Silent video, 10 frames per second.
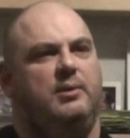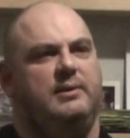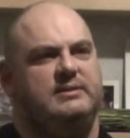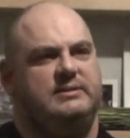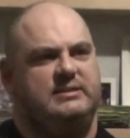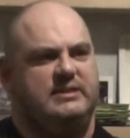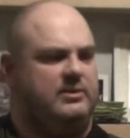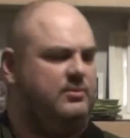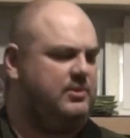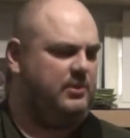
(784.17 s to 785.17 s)
I went to the
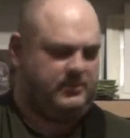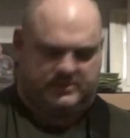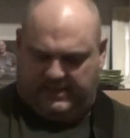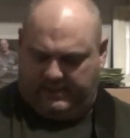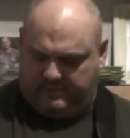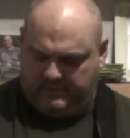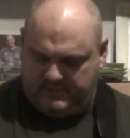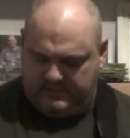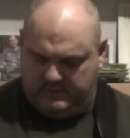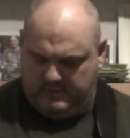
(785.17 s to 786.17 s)
single coil
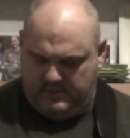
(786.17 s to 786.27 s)
sounds,